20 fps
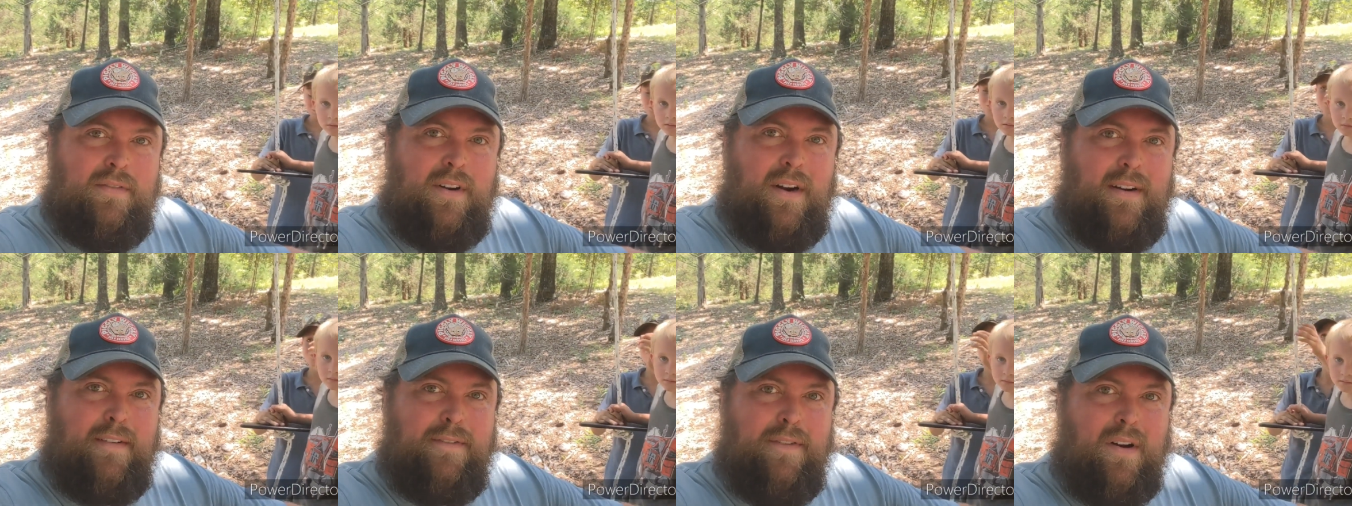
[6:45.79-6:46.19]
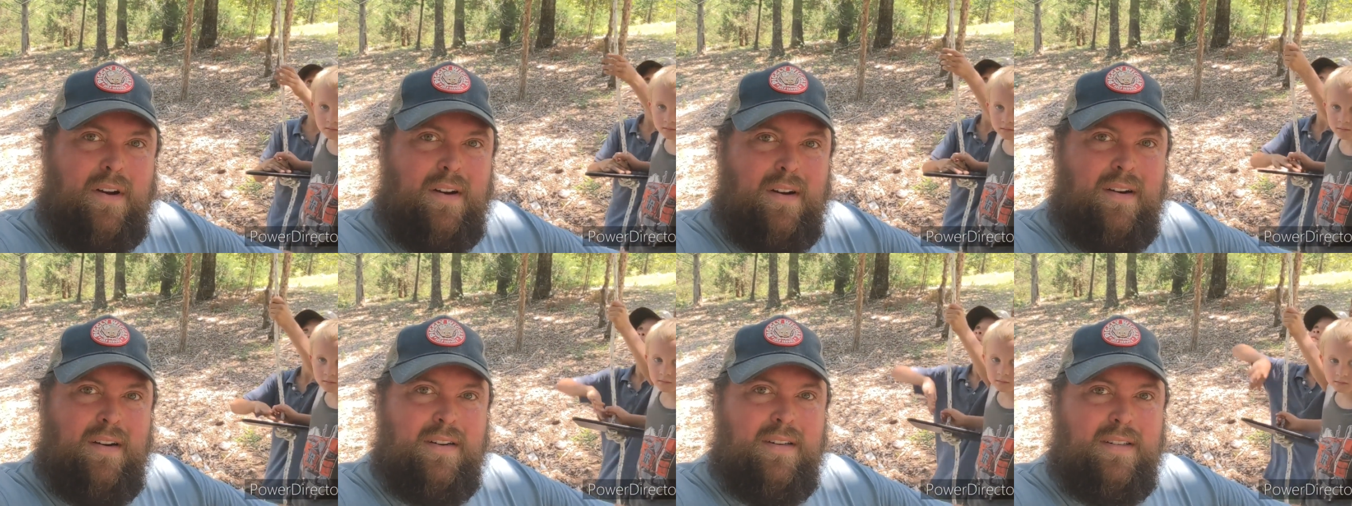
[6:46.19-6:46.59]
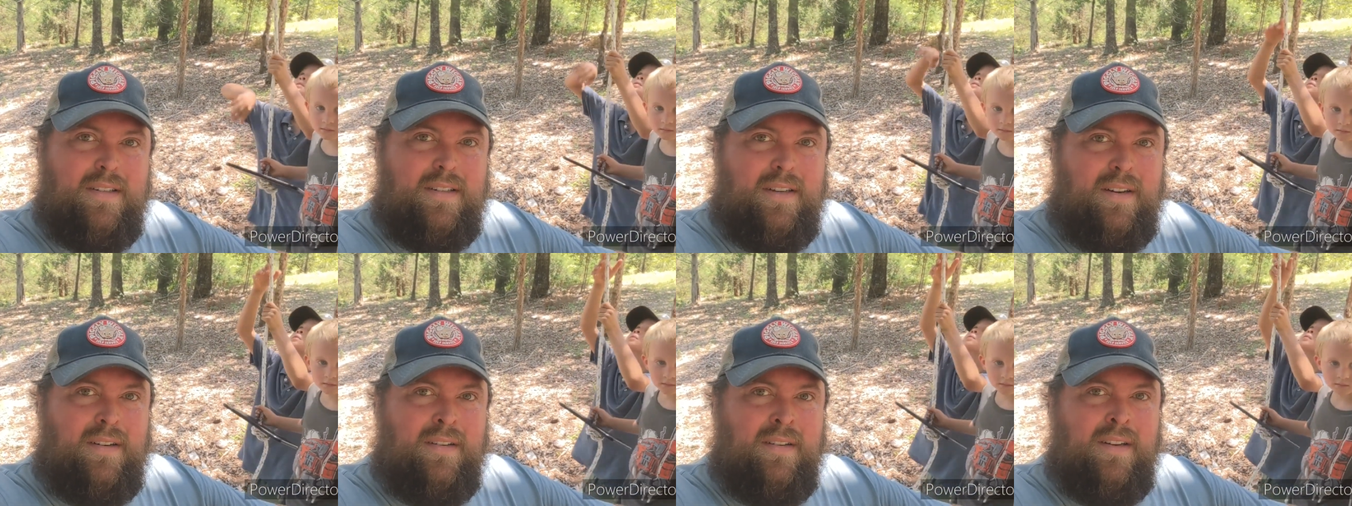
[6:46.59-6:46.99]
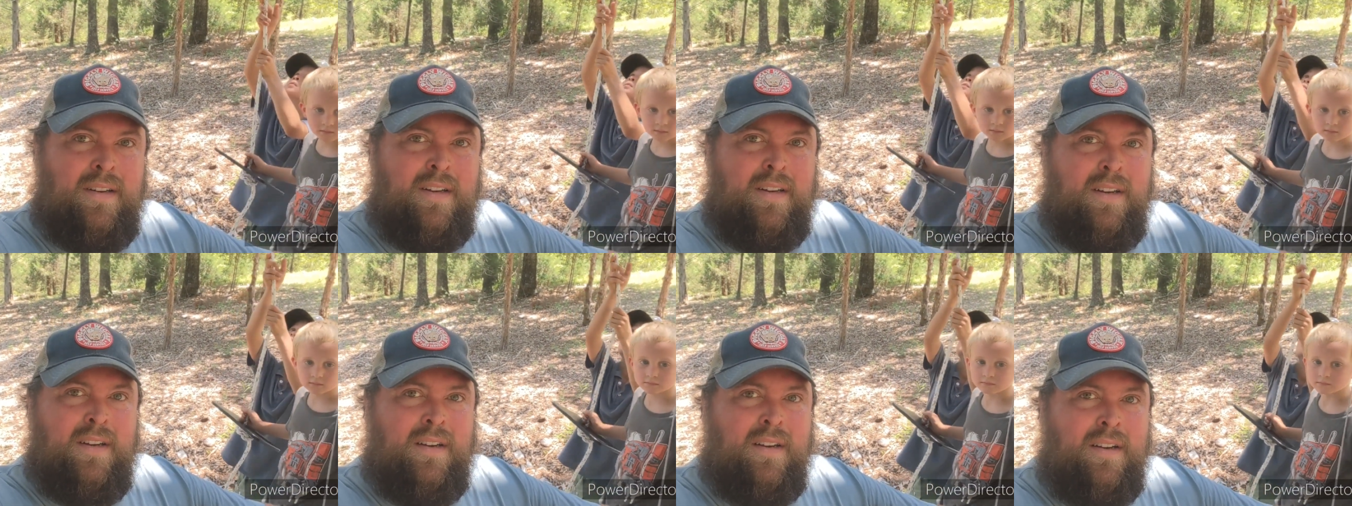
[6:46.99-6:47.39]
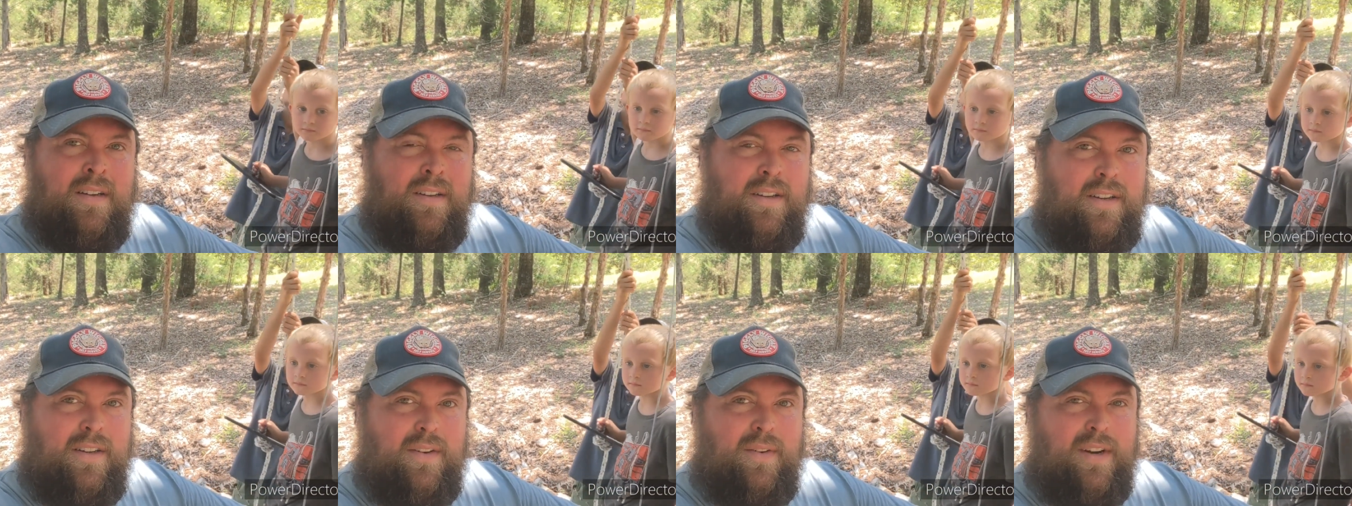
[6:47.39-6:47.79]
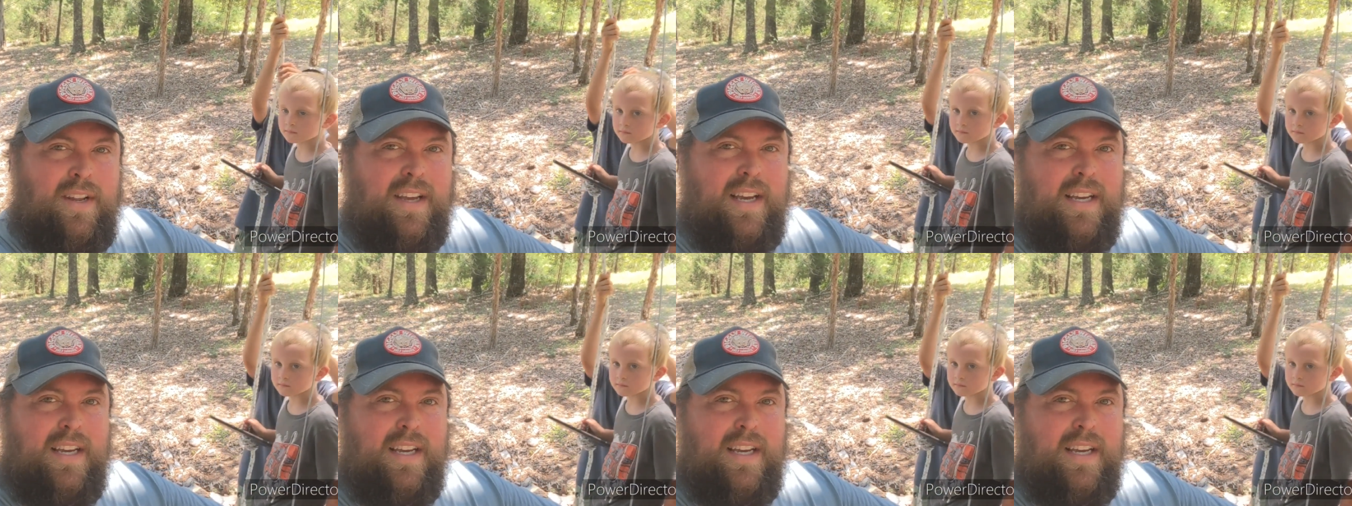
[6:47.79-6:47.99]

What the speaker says: very far. So what